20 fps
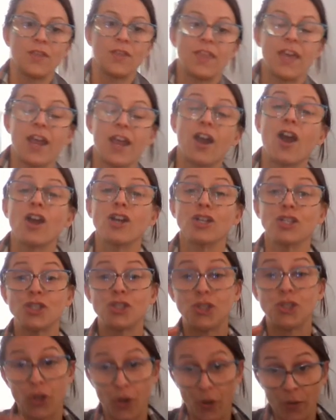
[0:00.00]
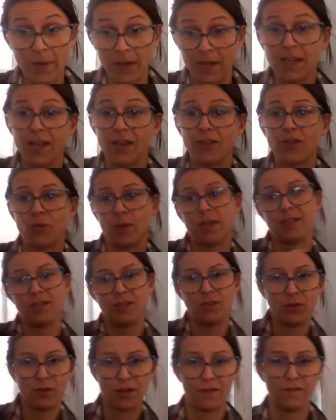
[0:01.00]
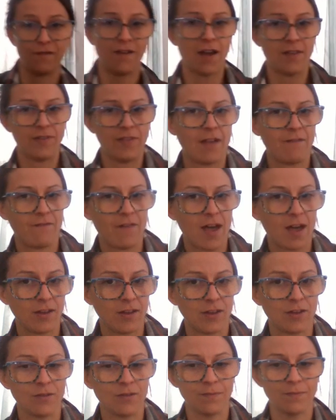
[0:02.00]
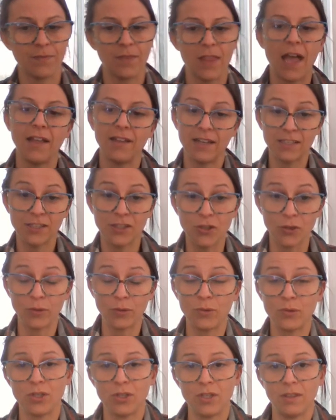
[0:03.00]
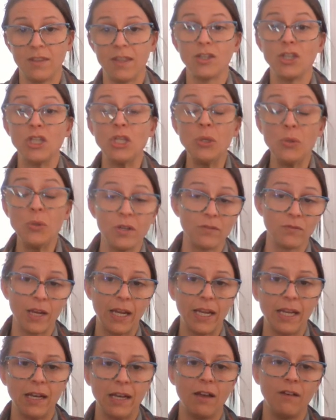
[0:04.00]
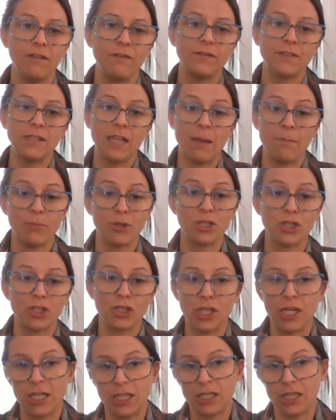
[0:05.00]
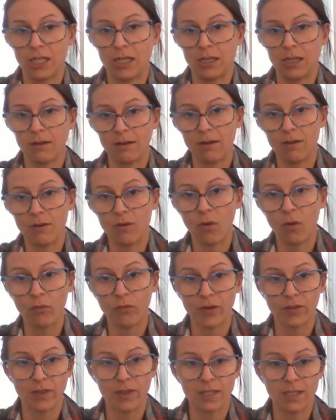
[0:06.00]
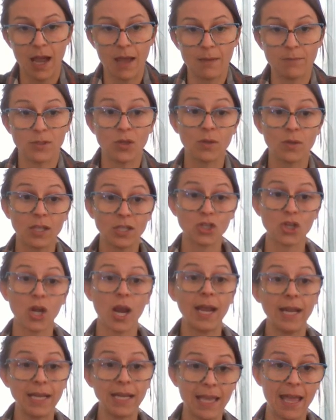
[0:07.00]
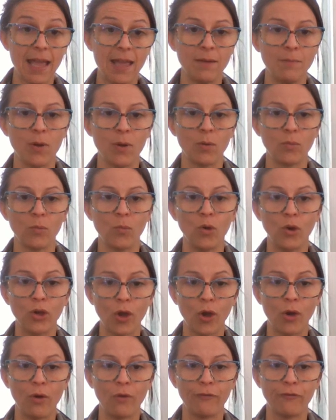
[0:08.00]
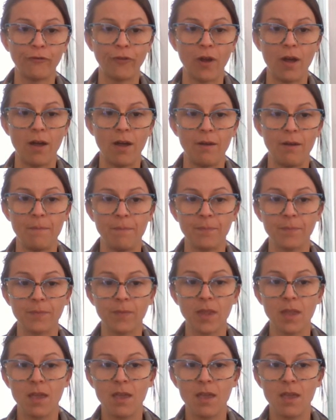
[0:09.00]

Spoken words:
There are so many other ways you could have found that value, that solution, the unit rate of temperature changing over the time. So let's try it again, but we'll go from